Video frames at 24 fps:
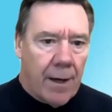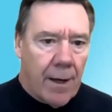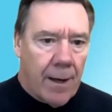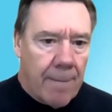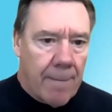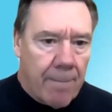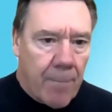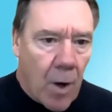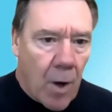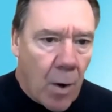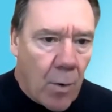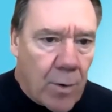
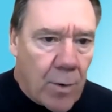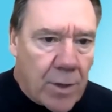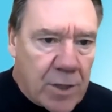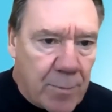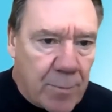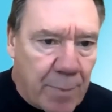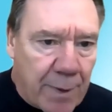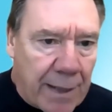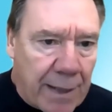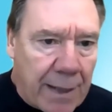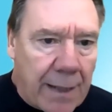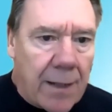
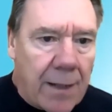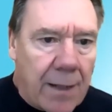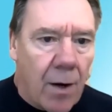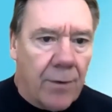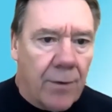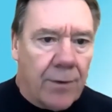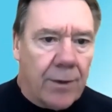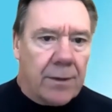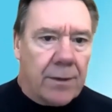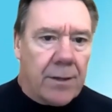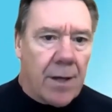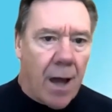OSB on the
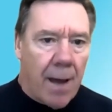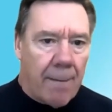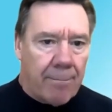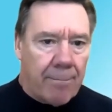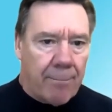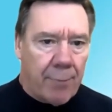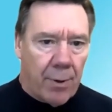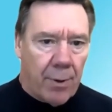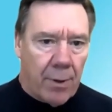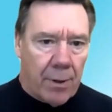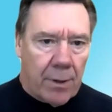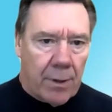top
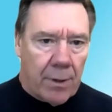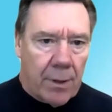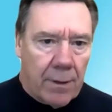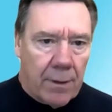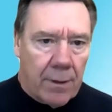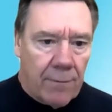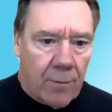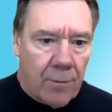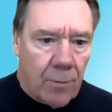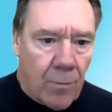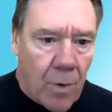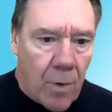part of the
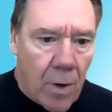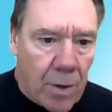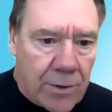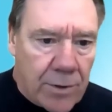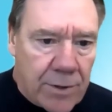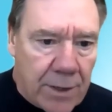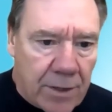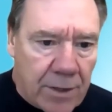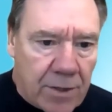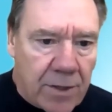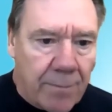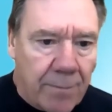wall
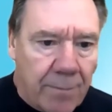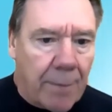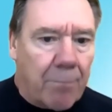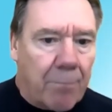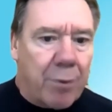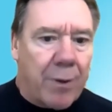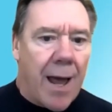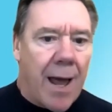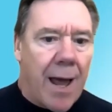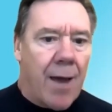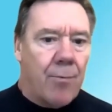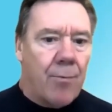system and
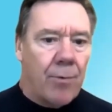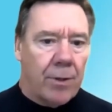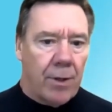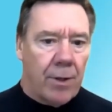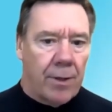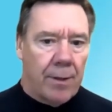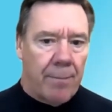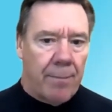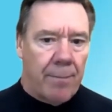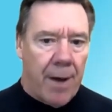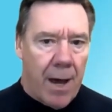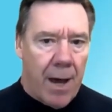plywood on the
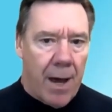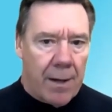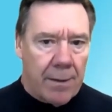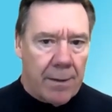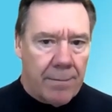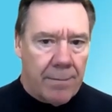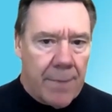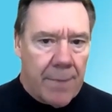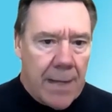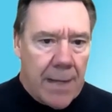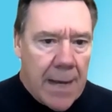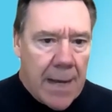bottom.
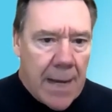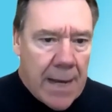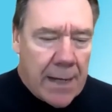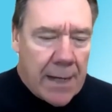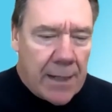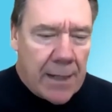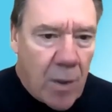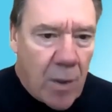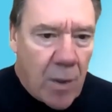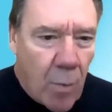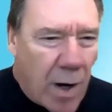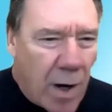And
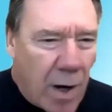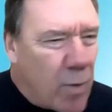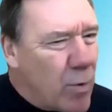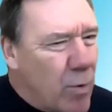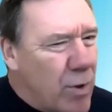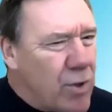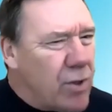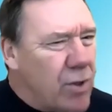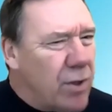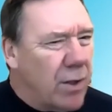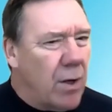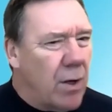so what I want
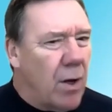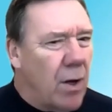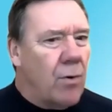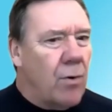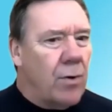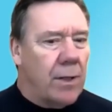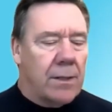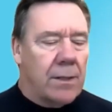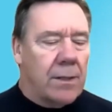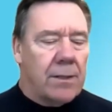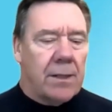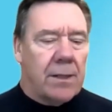you to note
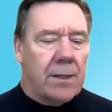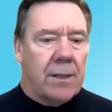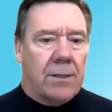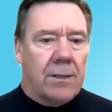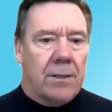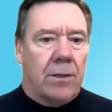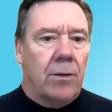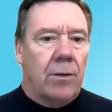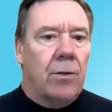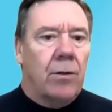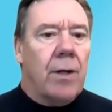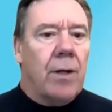is
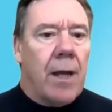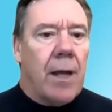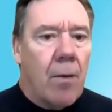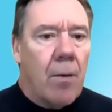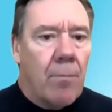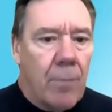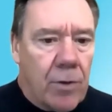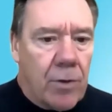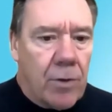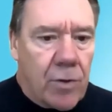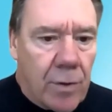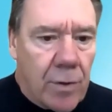look how
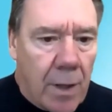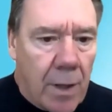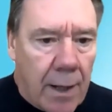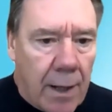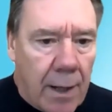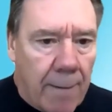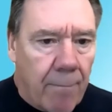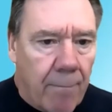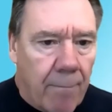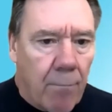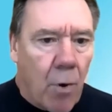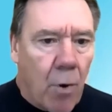much
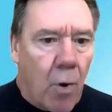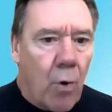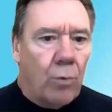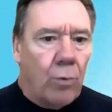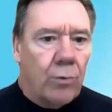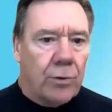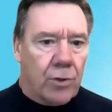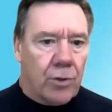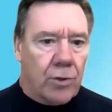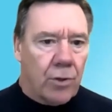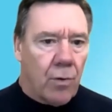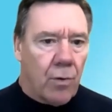mold is
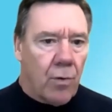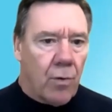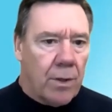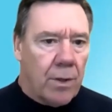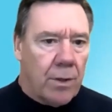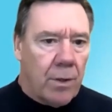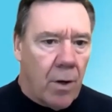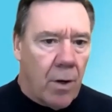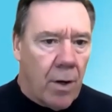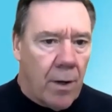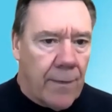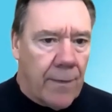growing
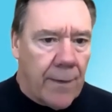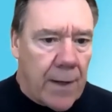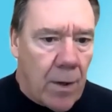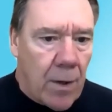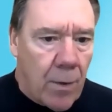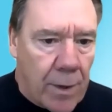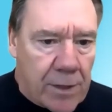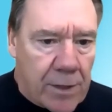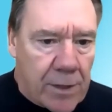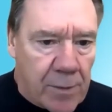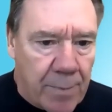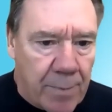on the
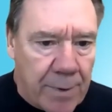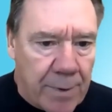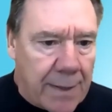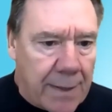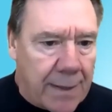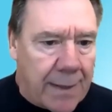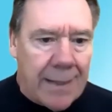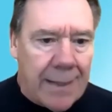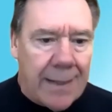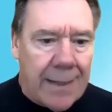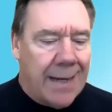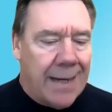
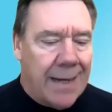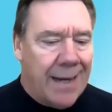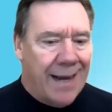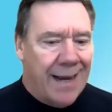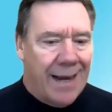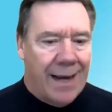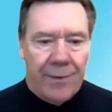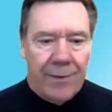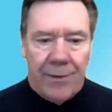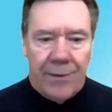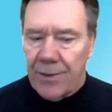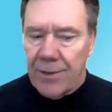OSB, and
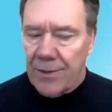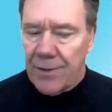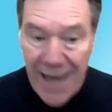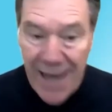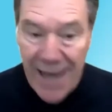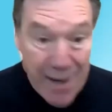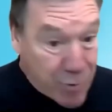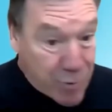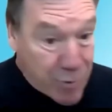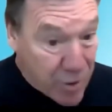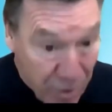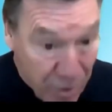they're the same
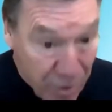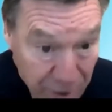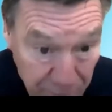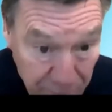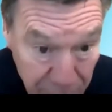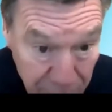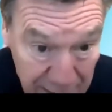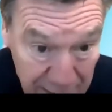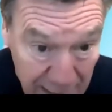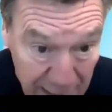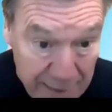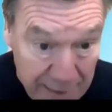
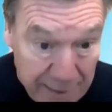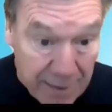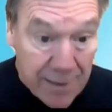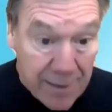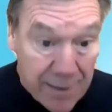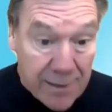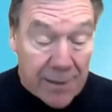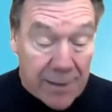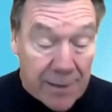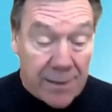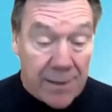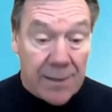circumstances,
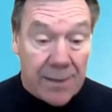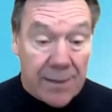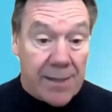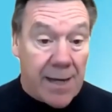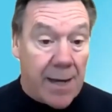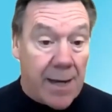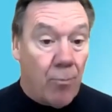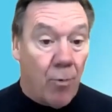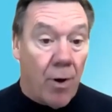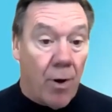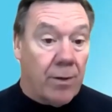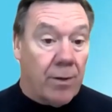the same
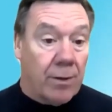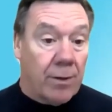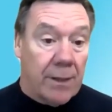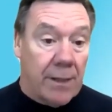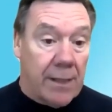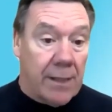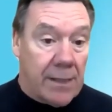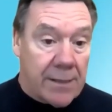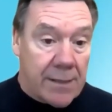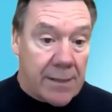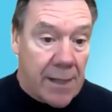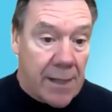water leaks,